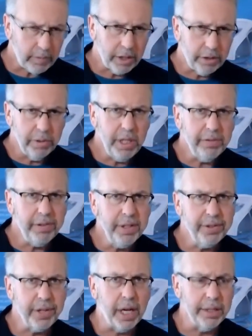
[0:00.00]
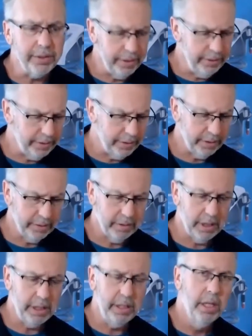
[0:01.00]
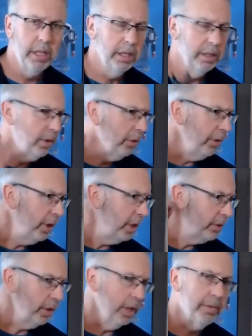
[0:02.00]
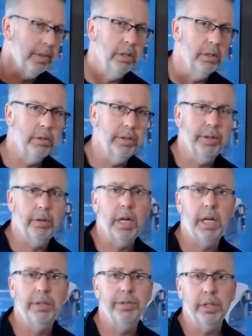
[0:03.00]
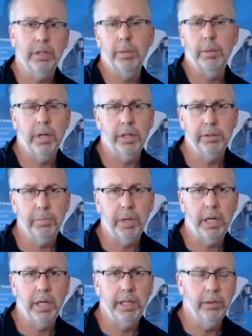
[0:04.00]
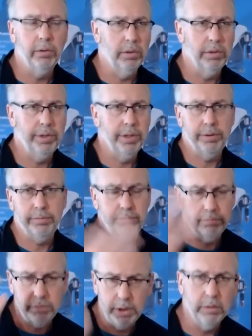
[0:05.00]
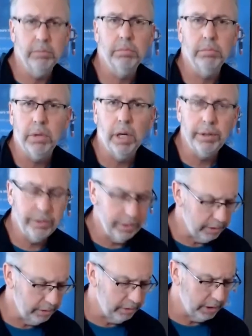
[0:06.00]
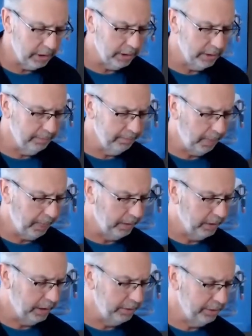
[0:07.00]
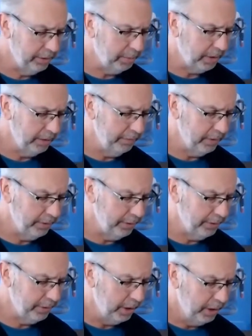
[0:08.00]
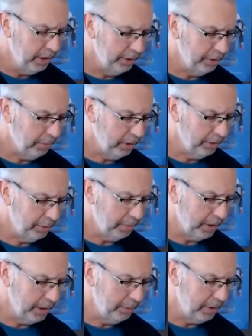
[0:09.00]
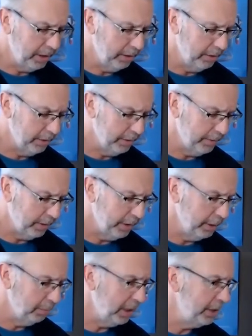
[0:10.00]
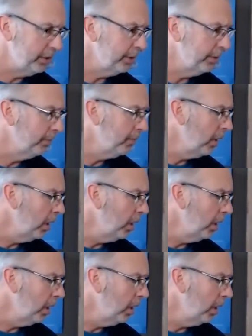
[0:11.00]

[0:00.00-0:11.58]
3 different sizes, right? So think cervical, thoracic, lumbar spine, or just, you know, larger spine versus smaller spine, depending on the patient.